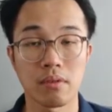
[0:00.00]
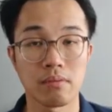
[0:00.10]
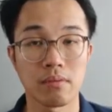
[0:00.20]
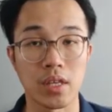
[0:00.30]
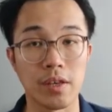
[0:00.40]

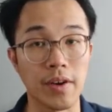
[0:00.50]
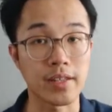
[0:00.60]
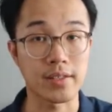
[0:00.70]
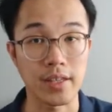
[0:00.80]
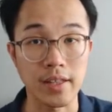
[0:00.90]
If I
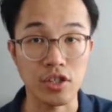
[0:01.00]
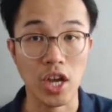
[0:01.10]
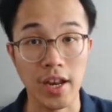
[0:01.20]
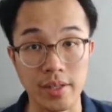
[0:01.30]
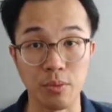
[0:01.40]
see the
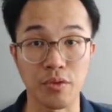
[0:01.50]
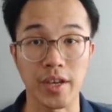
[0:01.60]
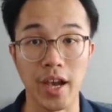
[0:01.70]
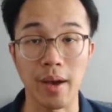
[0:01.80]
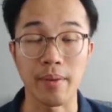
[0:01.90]
chart is moving
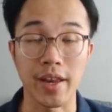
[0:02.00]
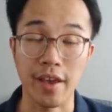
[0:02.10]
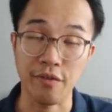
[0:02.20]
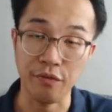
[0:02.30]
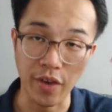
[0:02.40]
up and I
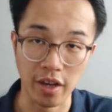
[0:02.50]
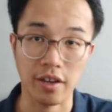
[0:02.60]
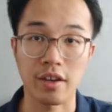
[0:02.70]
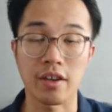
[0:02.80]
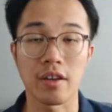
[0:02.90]
think
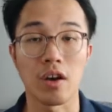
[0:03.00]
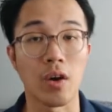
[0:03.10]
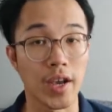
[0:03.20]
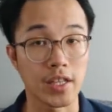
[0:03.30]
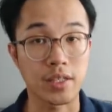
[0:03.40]
or
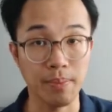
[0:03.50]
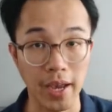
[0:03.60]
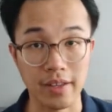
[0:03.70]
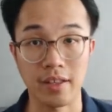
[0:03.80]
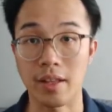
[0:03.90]

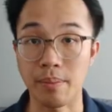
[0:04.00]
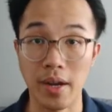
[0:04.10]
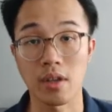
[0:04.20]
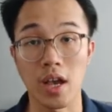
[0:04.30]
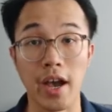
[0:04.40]
expect that the
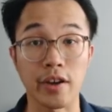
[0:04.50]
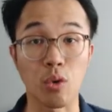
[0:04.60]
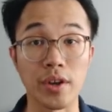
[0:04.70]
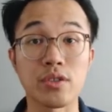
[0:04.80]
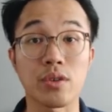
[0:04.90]
prices are
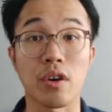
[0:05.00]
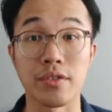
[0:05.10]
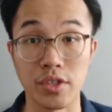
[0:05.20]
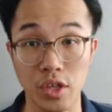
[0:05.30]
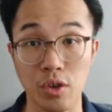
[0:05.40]
going to
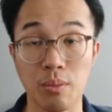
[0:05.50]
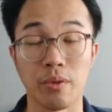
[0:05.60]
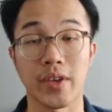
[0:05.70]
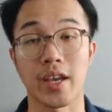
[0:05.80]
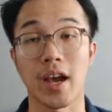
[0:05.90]
continue
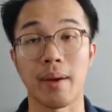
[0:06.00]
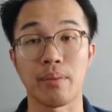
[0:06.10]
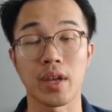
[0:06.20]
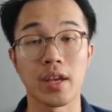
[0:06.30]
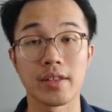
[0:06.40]
moving up,
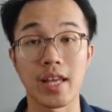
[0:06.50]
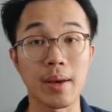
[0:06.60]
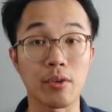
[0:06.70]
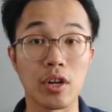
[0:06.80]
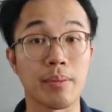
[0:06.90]
then I'm
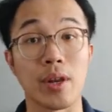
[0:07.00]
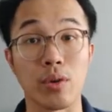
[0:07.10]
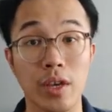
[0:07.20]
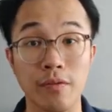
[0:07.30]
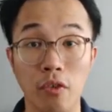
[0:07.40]
going to be
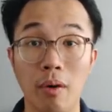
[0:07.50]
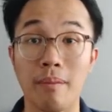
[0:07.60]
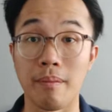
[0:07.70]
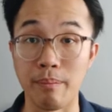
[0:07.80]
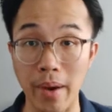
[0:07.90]
looking for
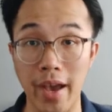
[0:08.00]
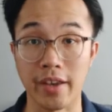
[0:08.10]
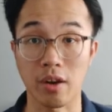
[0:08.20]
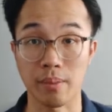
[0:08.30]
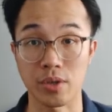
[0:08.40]
buying
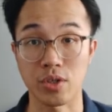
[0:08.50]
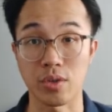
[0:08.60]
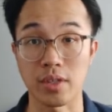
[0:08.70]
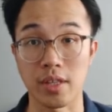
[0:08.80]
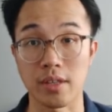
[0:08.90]

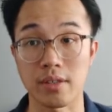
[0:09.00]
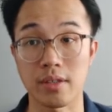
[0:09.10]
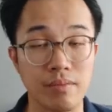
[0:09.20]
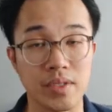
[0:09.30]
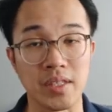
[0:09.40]
opportunities.
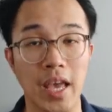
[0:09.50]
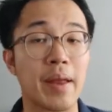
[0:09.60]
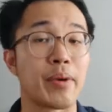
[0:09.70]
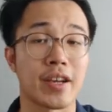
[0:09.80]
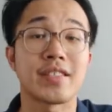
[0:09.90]
And
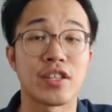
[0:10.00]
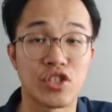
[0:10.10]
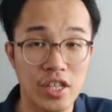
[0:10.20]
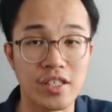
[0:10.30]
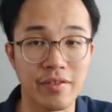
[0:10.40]
because the
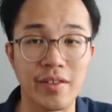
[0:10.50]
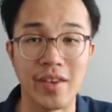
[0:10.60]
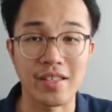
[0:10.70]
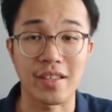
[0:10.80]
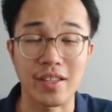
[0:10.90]
gist of
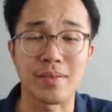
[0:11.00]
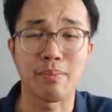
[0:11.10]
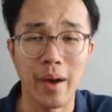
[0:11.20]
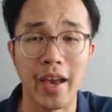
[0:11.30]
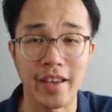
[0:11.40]
investing is
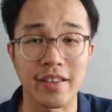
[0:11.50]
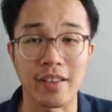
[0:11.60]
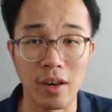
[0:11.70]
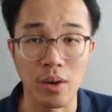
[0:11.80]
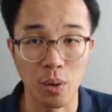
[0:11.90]
buying at the
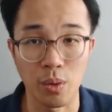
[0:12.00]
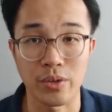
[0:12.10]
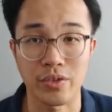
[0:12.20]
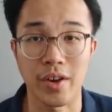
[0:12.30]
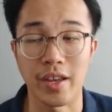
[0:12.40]

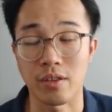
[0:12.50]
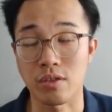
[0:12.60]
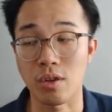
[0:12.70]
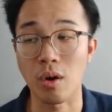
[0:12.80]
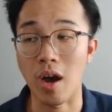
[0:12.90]
lows, right?
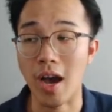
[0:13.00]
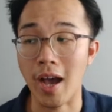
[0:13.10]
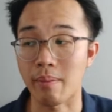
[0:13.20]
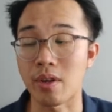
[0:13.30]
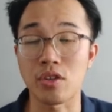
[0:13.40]
So I'm
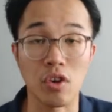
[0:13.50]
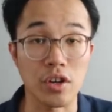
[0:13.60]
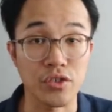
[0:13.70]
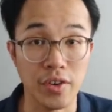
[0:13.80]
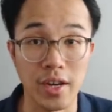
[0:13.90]
going to draw a
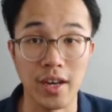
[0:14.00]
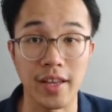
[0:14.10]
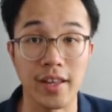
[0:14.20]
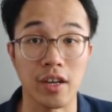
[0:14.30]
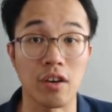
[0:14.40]
trend line
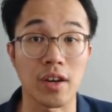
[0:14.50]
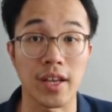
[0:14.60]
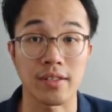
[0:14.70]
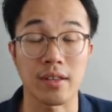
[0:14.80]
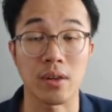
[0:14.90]
that
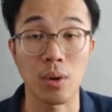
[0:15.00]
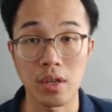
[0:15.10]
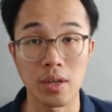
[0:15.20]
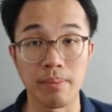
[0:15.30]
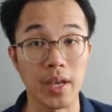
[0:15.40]
connects the
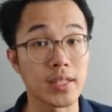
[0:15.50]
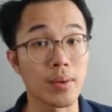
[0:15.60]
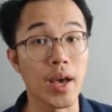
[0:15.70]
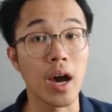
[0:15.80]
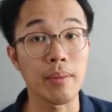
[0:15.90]
lows because it will
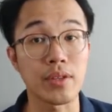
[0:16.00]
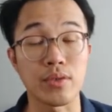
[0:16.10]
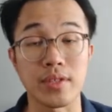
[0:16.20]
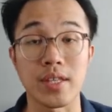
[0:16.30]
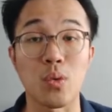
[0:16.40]
help me to
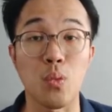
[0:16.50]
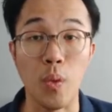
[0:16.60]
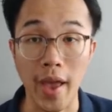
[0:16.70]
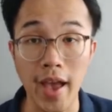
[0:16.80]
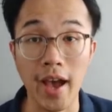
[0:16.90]
see
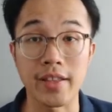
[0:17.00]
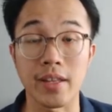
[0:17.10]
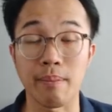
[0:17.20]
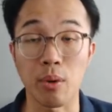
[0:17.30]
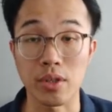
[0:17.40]
where are the
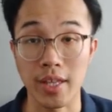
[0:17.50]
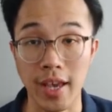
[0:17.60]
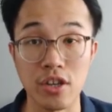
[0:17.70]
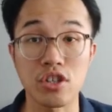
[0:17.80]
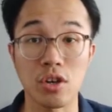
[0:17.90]

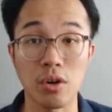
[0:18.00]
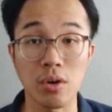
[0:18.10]
potential